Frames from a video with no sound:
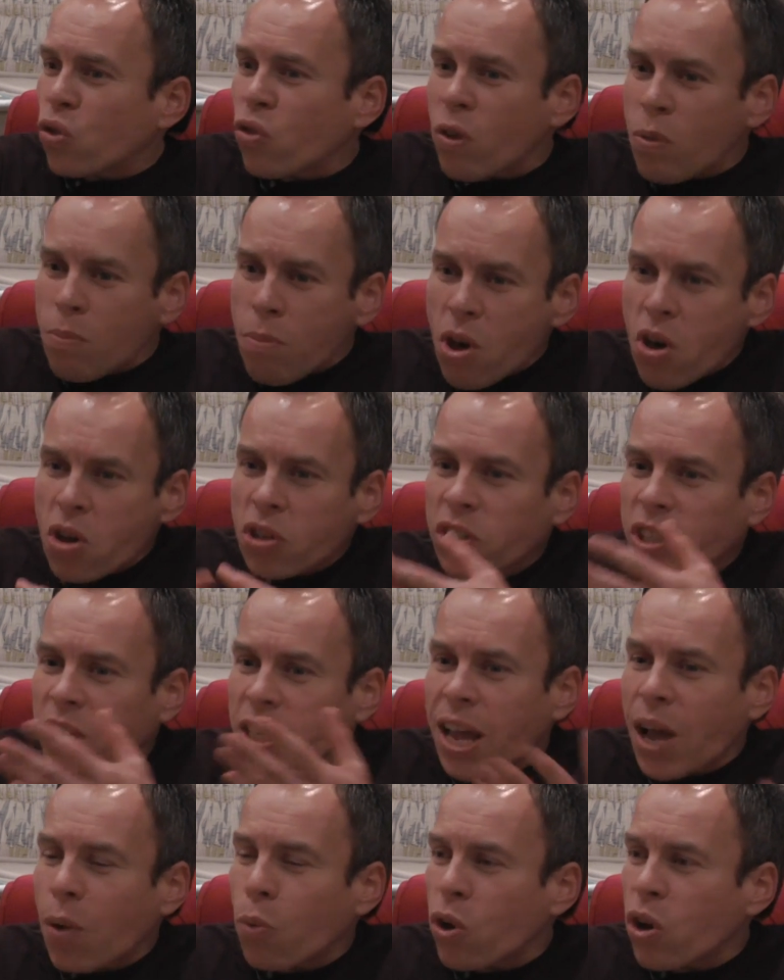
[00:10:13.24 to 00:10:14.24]
You're immersed in
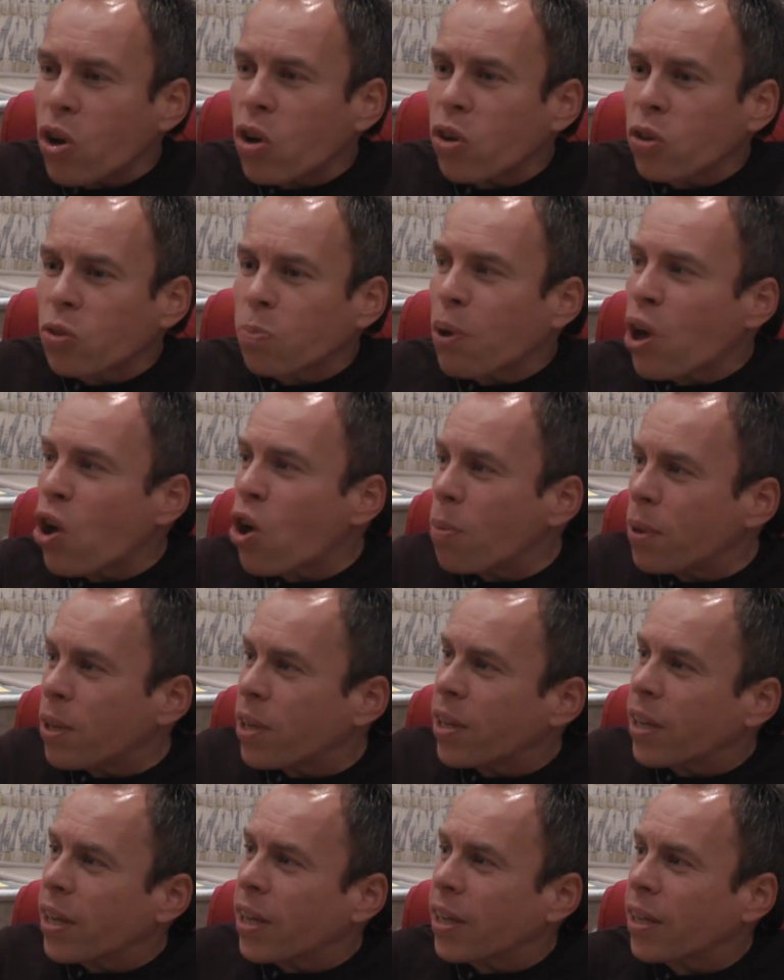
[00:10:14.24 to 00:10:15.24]
that world
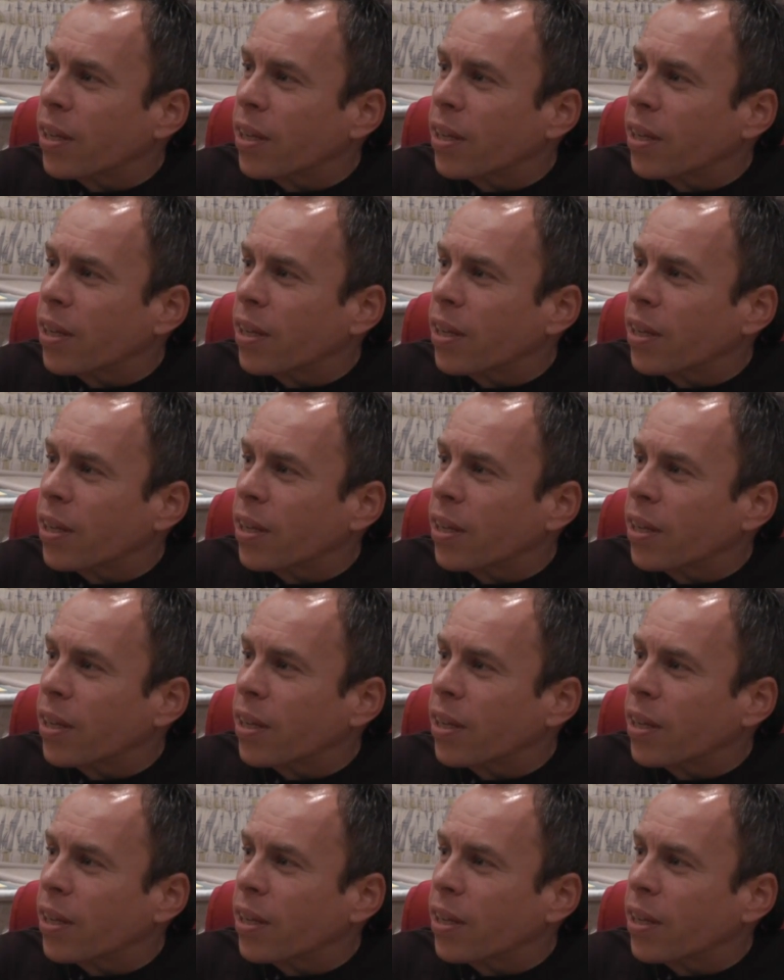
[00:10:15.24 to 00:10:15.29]
permanently.